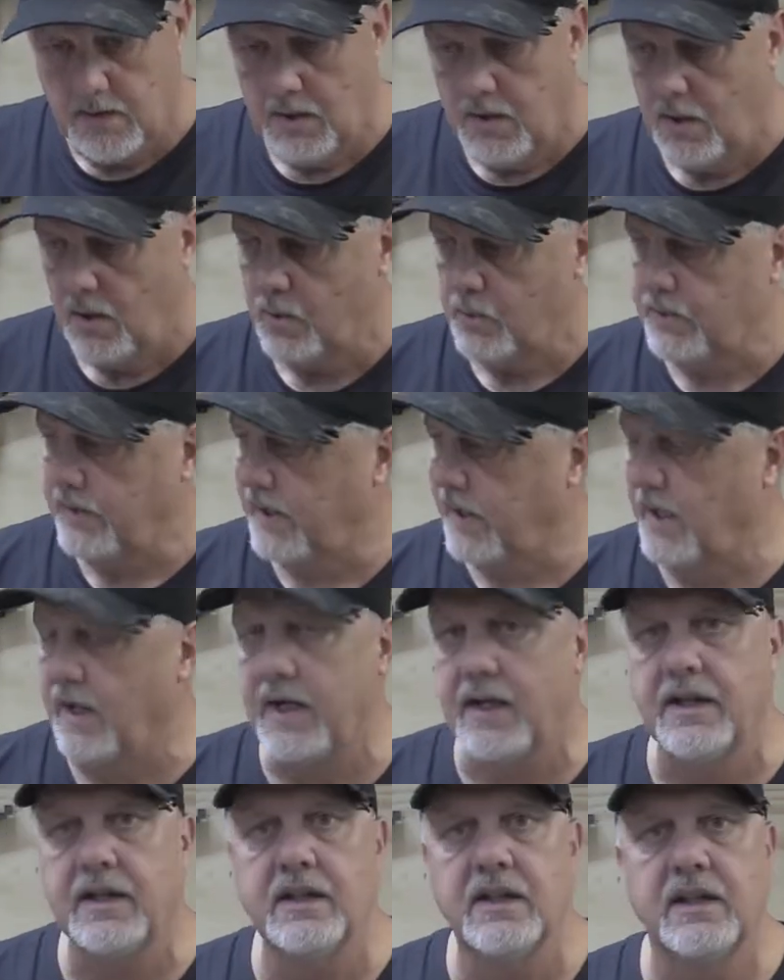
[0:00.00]

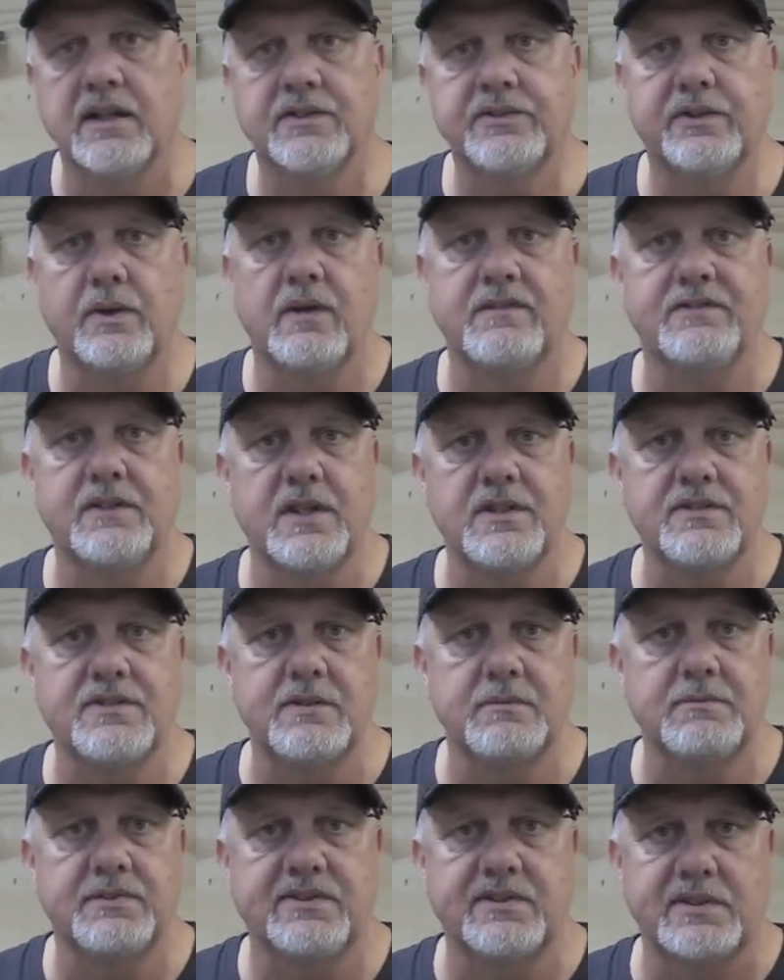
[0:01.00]
Okay, so I've done
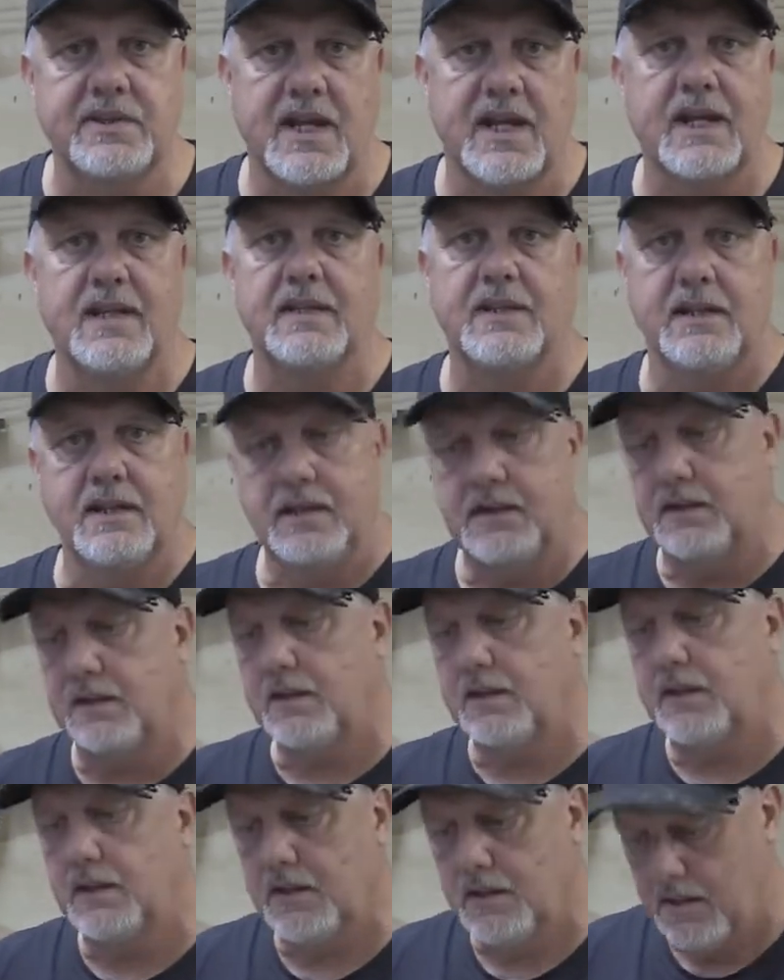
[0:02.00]
some sanding